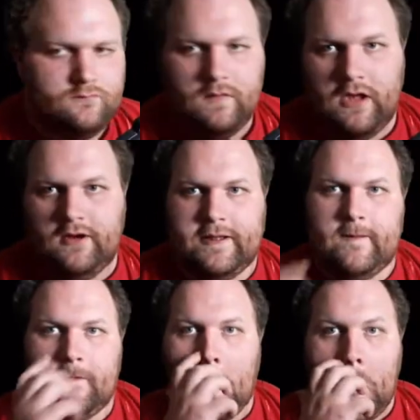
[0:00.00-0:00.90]
Okay.
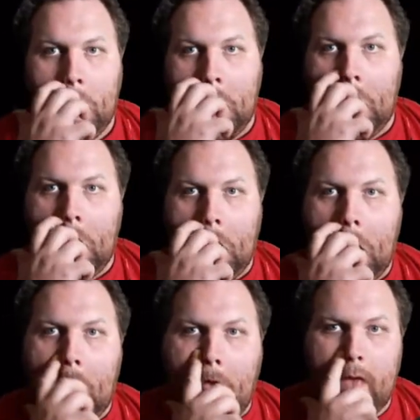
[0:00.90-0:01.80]

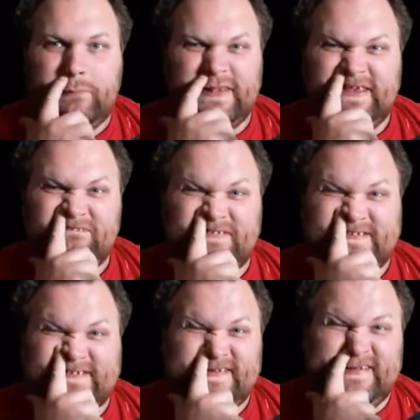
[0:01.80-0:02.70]
I believe this
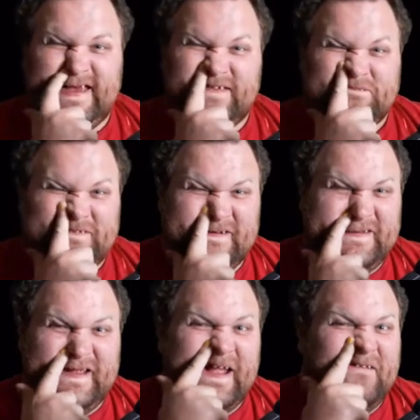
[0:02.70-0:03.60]
is the last part of the
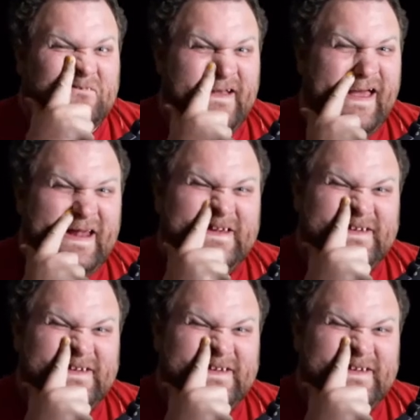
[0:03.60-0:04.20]
game. God